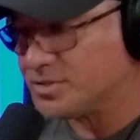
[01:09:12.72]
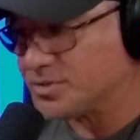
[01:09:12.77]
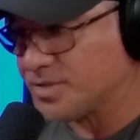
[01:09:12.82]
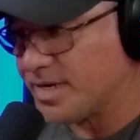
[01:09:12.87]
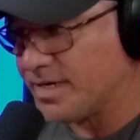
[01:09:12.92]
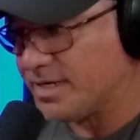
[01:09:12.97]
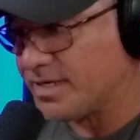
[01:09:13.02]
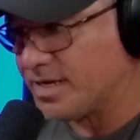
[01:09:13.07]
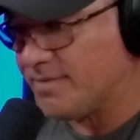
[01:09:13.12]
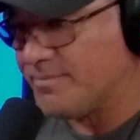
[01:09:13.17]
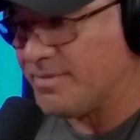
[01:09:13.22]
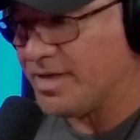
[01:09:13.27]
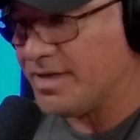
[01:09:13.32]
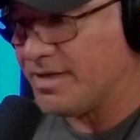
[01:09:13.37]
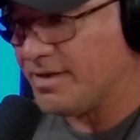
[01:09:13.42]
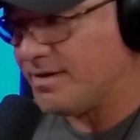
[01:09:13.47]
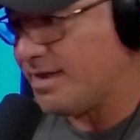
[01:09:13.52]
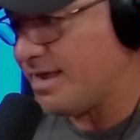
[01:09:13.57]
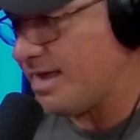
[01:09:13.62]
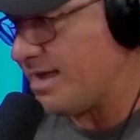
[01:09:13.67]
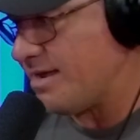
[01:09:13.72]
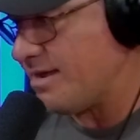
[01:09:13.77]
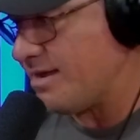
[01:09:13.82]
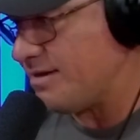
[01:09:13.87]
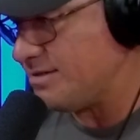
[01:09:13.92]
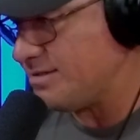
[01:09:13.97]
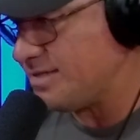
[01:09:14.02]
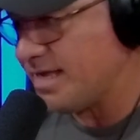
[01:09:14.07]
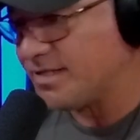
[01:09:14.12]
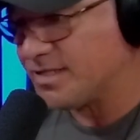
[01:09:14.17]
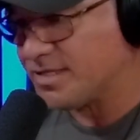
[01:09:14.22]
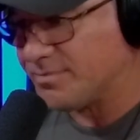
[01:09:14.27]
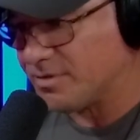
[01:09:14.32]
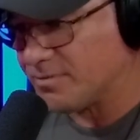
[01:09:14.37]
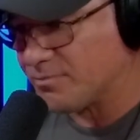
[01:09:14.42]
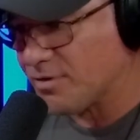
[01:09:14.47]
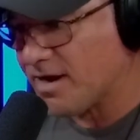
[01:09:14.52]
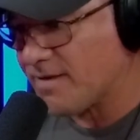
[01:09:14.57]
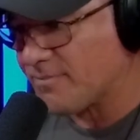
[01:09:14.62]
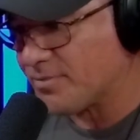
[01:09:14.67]
trying to come in and take some of
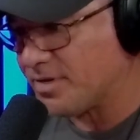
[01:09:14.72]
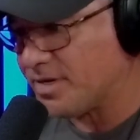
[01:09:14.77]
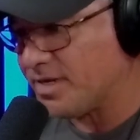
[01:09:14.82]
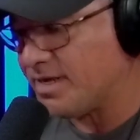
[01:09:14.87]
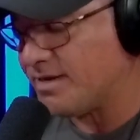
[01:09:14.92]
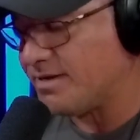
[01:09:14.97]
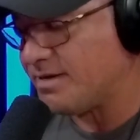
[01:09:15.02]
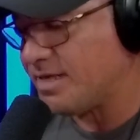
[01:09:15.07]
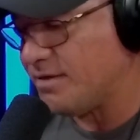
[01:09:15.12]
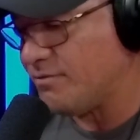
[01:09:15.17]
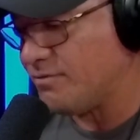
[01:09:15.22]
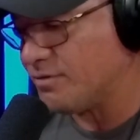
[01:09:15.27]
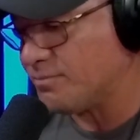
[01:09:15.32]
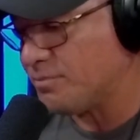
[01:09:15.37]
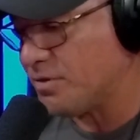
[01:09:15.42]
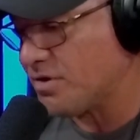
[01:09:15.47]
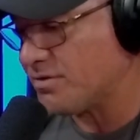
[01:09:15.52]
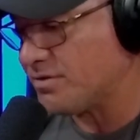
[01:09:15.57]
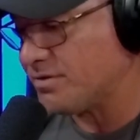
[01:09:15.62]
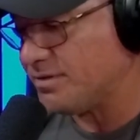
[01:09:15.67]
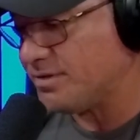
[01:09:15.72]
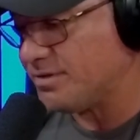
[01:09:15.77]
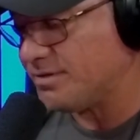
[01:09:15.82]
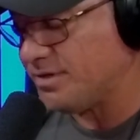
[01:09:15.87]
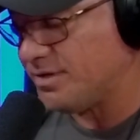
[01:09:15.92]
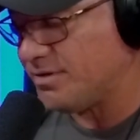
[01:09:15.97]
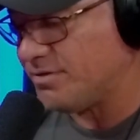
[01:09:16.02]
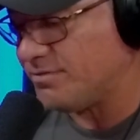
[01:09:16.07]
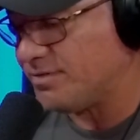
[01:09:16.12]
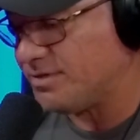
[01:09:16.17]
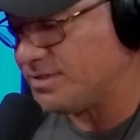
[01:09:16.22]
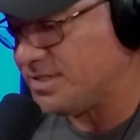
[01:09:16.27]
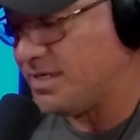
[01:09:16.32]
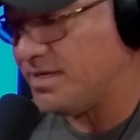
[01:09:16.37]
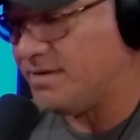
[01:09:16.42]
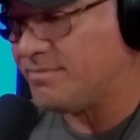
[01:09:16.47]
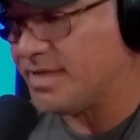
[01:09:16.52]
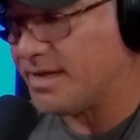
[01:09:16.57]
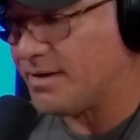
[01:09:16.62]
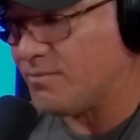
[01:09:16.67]
the property and he was part of the you know the
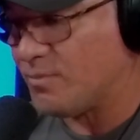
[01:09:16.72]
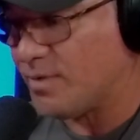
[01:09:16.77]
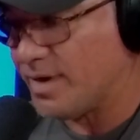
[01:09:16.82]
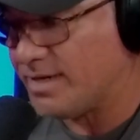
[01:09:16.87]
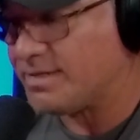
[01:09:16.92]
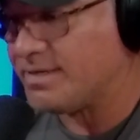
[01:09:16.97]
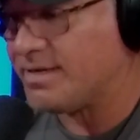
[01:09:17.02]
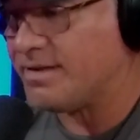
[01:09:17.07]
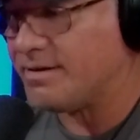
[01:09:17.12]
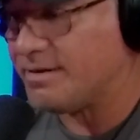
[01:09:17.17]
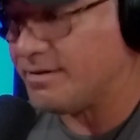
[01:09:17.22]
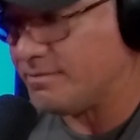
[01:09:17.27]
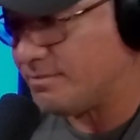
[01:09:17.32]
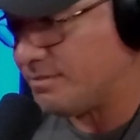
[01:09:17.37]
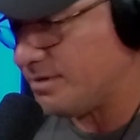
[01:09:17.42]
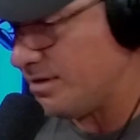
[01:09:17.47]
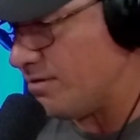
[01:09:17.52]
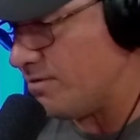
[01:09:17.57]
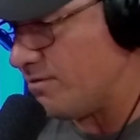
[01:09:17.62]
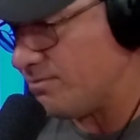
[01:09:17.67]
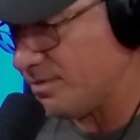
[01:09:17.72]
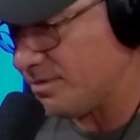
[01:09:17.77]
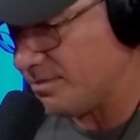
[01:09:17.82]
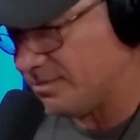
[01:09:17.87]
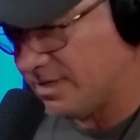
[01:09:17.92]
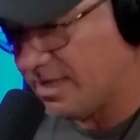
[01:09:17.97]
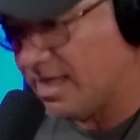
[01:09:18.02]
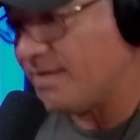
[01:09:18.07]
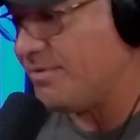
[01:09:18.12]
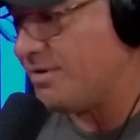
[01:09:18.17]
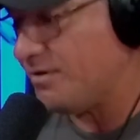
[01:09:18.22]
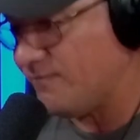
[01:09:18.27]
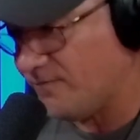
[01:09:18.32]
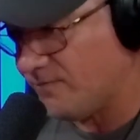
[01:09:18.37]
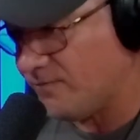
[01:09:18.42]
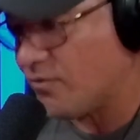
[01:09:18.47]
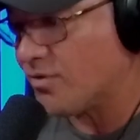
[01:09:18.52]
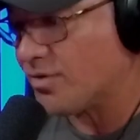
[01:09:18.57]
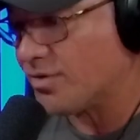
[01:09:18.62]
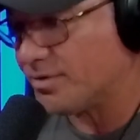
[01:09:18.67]
team that went in and you know lobbied
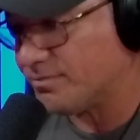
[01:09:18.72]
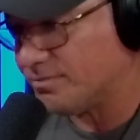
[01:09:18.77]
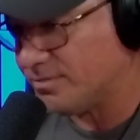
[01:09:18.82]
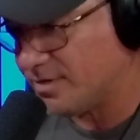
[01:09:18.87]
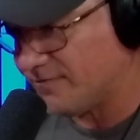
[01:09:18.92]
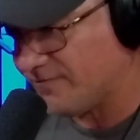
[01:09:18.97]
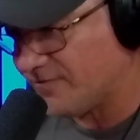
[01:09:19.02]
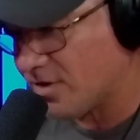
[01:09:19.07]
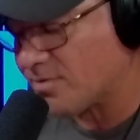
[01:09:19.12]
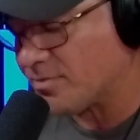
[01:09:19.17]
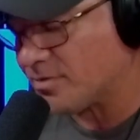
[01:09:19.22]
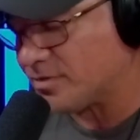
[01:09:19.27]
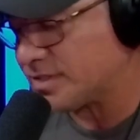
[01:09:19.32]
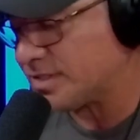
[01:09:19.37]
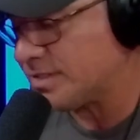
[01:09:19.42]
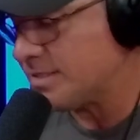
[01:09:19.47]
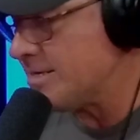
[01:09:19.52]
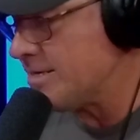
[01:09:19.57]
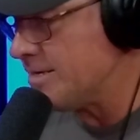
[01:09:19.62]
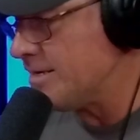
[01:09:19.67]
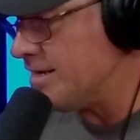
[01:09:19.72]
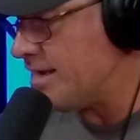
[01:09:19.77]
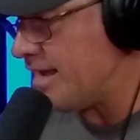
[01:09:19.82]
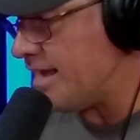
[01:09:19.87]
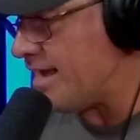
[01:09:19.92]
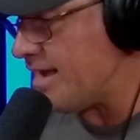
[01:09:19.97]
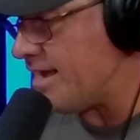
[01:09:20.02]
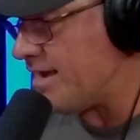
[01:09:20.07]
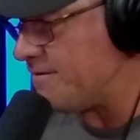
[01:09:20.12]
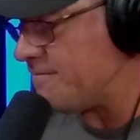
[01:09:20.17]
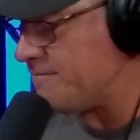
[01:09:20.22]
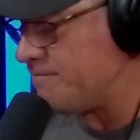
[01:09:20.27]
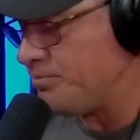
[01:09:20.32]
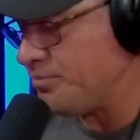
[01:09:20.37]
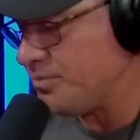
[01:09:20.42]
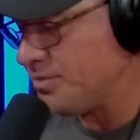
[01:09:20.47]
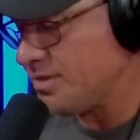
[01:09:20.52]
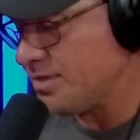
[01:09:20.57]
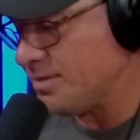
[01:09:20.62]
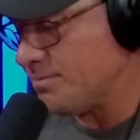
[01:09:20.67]
for the farmers and
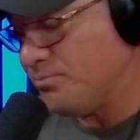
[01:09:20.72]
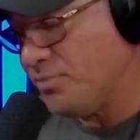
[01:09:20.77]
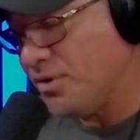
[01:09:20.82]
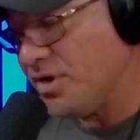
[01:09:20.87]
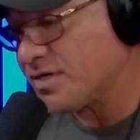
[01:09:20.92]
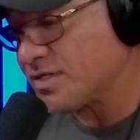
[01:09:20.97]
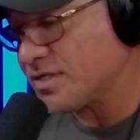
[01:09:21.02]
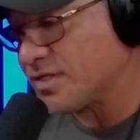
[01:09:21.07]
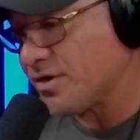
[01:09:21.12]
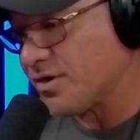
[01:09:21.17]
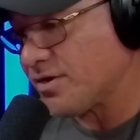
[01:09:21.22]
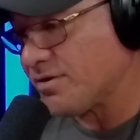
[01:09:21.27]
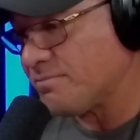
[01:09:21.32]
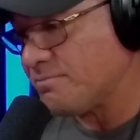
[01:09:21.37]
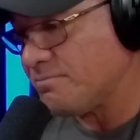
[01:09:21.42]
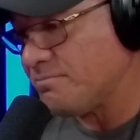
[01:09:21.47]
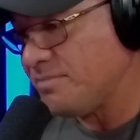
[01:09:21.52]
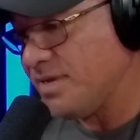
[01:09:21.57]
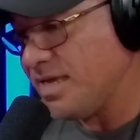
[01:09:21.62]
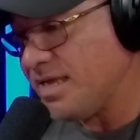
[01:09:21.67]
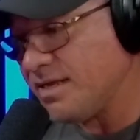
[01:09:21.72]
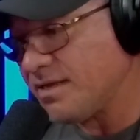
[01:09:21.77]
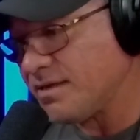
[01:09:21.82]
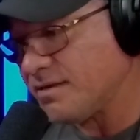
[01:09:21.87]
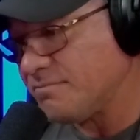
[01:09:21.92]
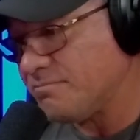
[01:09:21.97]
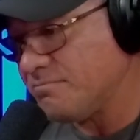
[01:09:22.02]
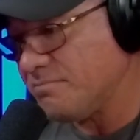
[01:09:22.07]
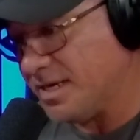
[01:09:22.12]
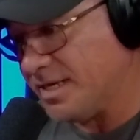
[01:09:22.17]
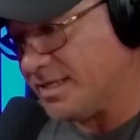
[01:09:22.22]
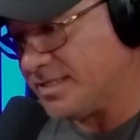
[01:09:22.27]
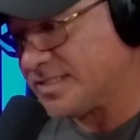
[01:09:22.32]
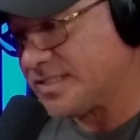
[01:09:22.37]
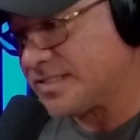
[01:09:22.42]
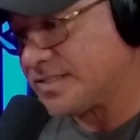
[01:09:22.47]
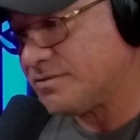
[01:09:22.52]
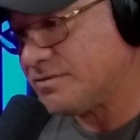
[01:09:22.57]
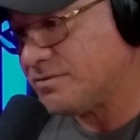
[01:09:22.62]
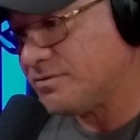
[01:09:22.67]
the books are meeting
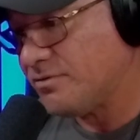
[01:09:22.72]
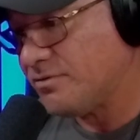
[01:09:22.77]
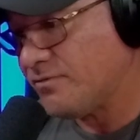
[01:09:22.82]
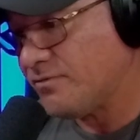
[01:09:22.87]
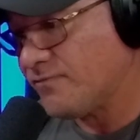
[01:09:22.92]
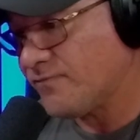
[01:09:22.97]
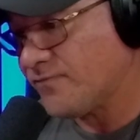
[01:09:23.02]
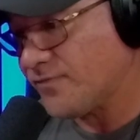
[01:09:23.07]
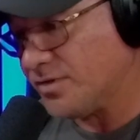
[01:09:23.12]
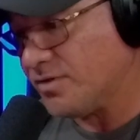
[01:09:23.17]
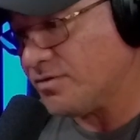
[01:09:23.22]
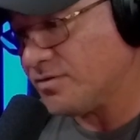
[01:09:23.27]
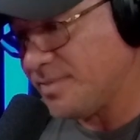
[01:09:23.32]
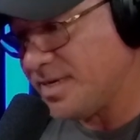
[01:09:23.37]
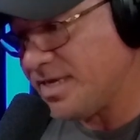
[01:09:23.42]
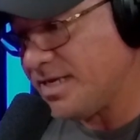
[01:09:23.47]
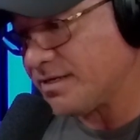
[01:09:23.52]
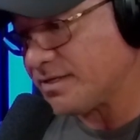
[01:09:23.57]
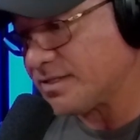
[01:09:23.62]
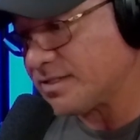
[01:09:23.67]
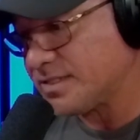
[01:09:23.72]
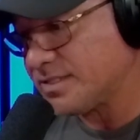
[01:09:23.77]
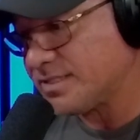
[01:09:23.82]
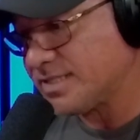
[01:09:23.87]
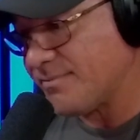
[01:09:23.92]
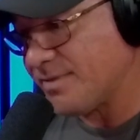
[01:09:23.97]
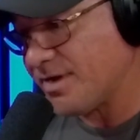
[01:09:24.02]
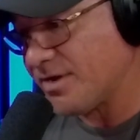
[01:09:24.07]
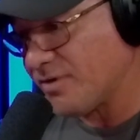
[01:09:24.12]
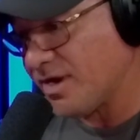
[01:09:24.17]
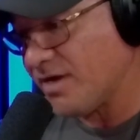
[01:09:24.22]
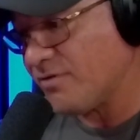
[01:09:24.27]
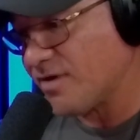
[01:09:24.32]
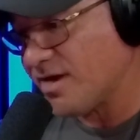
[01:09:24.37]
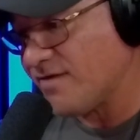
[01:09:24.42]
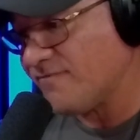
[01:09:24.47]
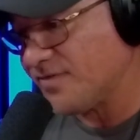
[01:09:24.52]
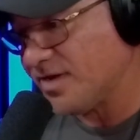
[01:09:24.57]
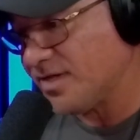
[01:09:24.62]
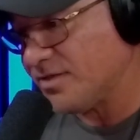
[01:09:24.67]
minutes for those meetings that my great
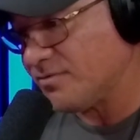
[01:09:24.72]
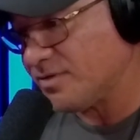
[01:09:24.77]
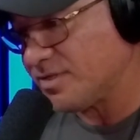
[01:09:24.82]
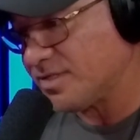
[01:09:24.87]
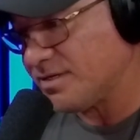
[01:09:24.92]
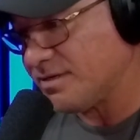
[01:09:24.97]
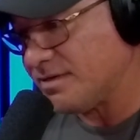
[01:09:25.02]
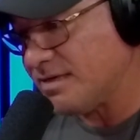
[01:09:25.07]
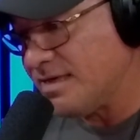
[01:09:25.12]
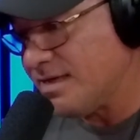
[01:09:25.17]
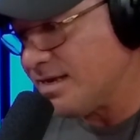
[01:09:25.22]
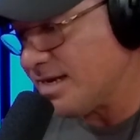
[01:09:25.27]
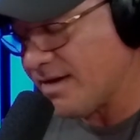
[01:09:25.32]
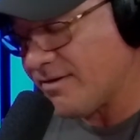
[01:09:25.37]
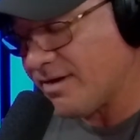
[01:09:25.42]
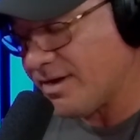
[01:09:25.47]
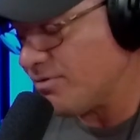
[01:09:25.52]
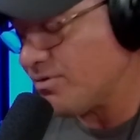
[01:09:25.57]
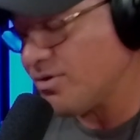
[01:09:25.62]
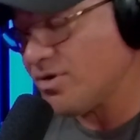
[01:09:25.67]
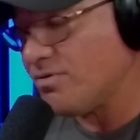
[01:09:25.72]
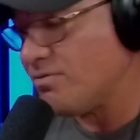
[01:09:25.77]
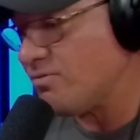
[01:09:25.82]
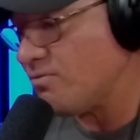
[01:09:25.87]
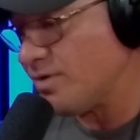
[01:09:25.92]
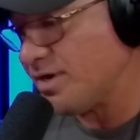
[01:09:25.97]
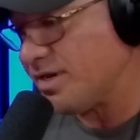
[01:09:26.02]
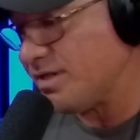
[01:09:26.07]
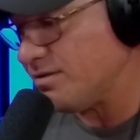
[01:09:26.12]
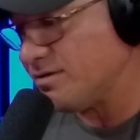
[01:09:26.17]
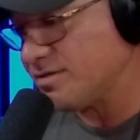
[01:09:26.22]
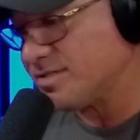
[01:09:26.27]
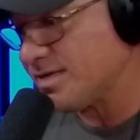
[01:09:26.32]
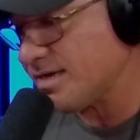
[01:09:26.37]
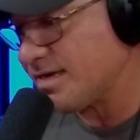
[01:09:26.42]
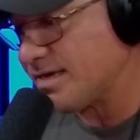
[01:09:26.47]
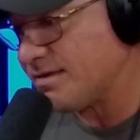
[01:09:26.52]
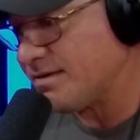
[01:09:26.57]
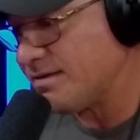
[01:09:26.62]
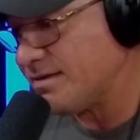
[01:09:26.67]
grandfather was in now i don't know what he looks
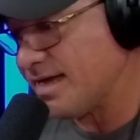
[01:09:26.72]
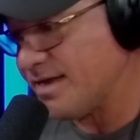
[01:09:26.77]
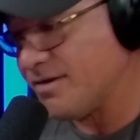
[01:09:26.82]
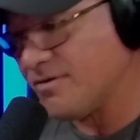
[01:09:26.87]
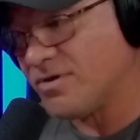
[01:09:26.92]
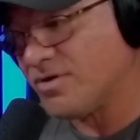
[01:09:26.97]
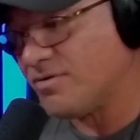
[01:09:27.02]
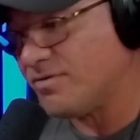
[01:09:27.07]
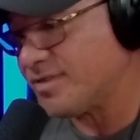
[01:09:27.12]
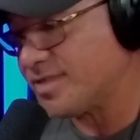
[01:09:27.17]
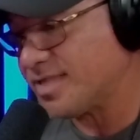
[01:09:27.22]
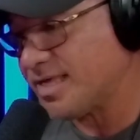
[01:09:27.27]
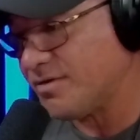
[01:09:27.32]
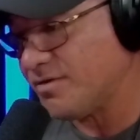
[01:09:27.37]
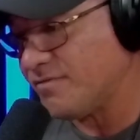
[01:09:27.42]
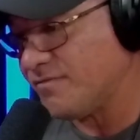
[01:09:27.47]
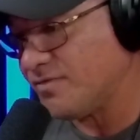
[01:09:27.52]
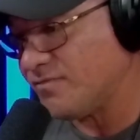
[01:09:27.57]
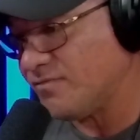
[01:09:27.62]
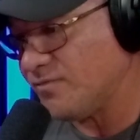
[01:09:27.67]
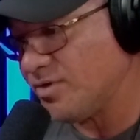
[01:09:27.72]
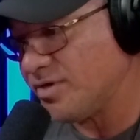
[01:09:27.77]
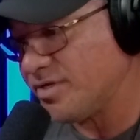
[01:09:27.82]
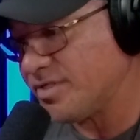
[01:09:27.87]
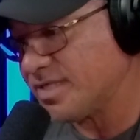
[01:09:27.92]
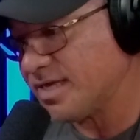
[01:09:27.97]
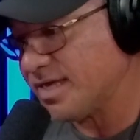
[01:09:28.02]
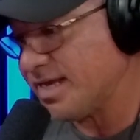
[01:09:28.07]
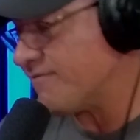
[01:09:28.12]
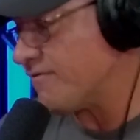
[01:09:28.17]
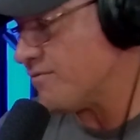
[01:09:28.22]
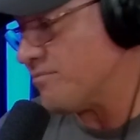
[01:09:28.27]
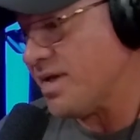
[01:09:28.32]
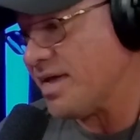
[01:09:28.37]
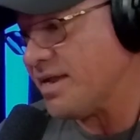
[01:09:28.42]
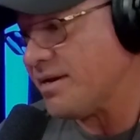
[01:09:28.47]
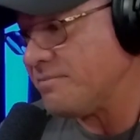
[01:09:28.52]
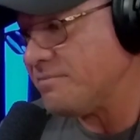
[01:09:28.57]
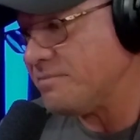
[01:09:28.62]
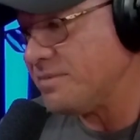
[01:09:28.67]
like i don't know the sound of his voice i never
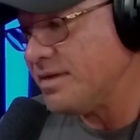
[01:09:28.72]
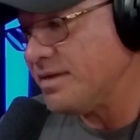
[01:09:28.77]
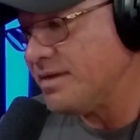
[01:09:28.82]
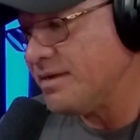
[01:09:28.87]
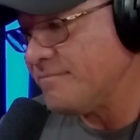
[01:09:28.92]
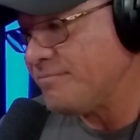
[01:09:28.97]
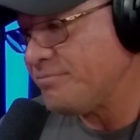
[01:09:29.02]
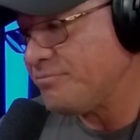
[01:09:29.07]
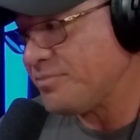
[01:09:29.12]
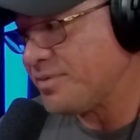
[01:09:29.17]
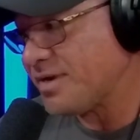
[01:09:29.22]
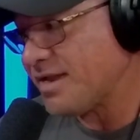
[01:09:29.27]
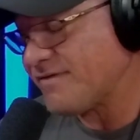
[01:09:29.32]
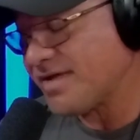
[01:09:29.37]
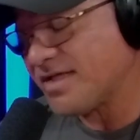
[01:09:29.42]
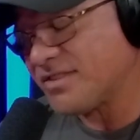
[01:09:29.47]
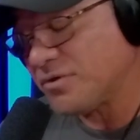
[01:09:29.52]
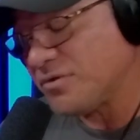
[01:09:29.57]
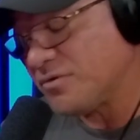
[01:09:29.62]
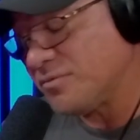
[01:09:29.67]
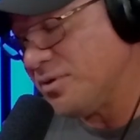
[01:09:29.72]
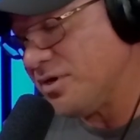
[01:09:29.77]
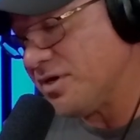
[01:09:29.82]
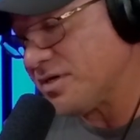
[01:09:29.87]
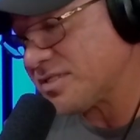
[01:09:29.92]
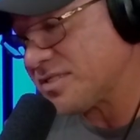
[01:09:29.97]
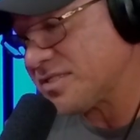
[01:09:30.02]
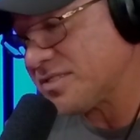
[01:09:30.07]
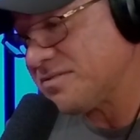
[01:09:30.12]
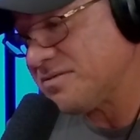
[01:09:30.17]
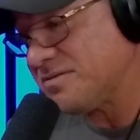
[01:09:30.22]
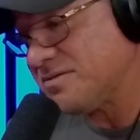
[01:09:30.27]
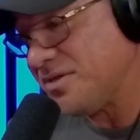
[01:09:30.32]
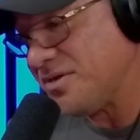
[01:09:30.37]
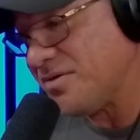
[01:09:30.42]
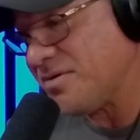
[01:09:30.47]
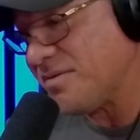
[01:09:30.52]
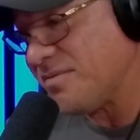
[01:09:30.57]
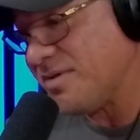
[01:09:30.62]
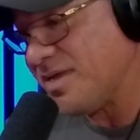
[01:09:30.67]
met him but I've got those yeah. books. You
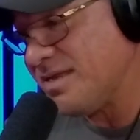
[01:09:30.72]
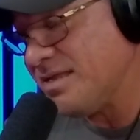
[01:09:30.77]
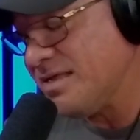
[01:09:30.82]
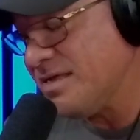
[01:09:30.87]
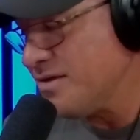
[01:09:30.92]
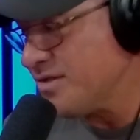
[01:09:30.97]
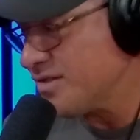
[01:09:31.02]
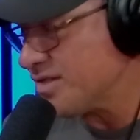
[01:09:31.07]
know what I mean?